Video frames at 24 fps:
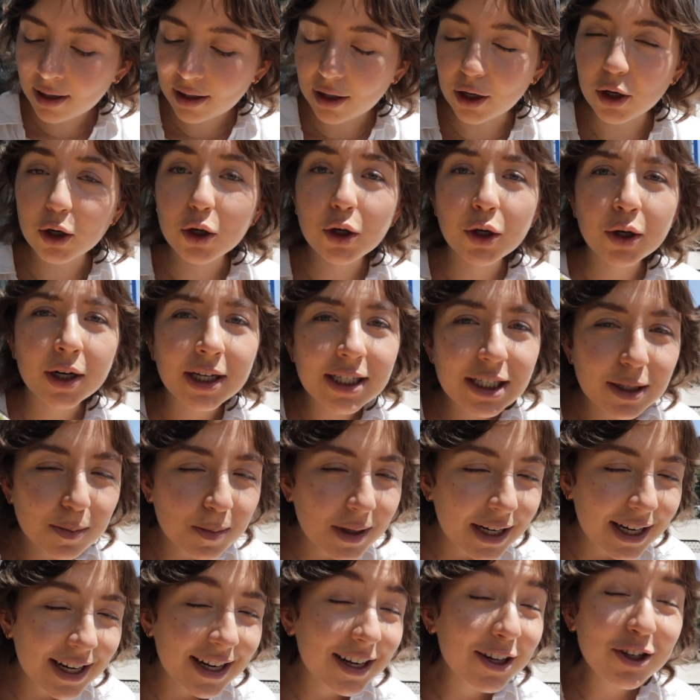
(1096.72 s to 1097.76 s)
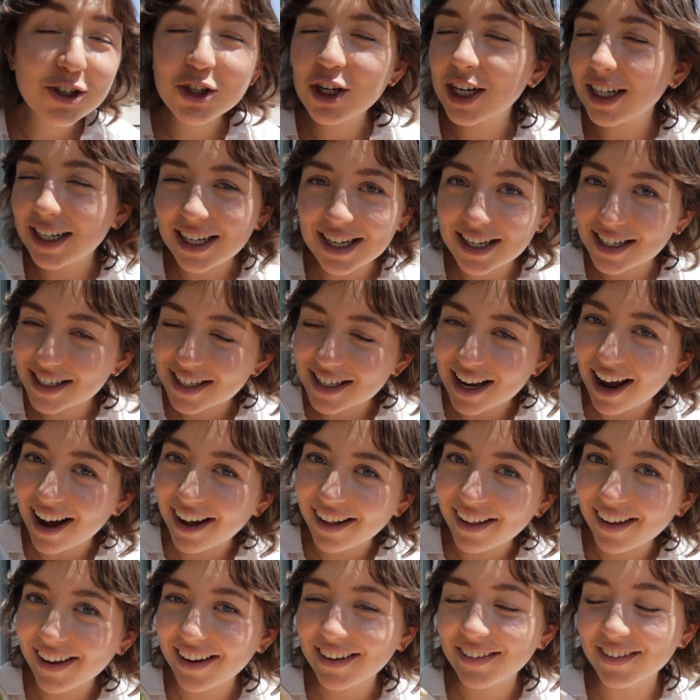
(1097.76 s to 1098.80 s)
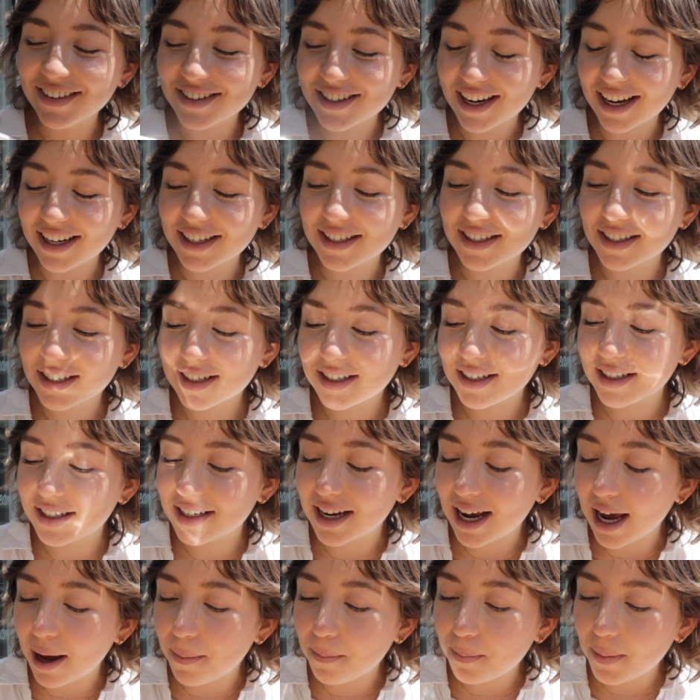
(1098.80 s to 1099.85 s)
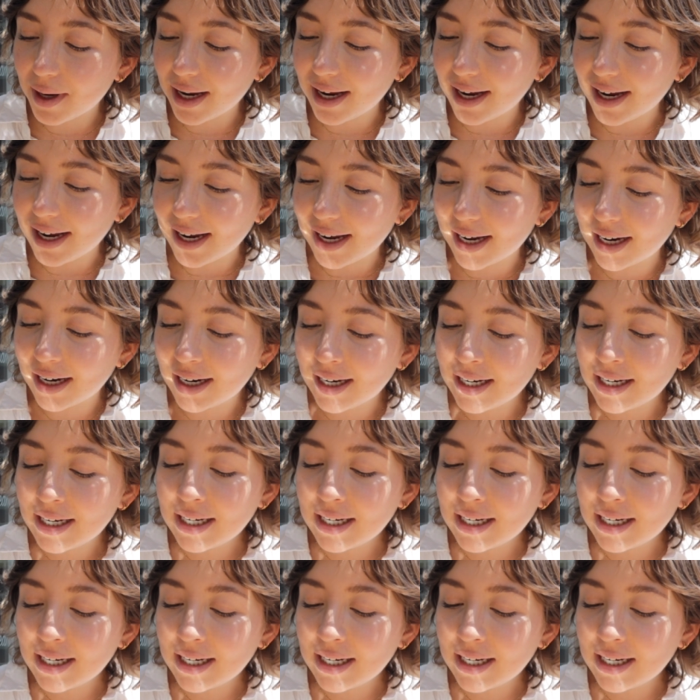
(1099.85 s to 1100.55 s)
their crispy chicky salad, which has tempeh,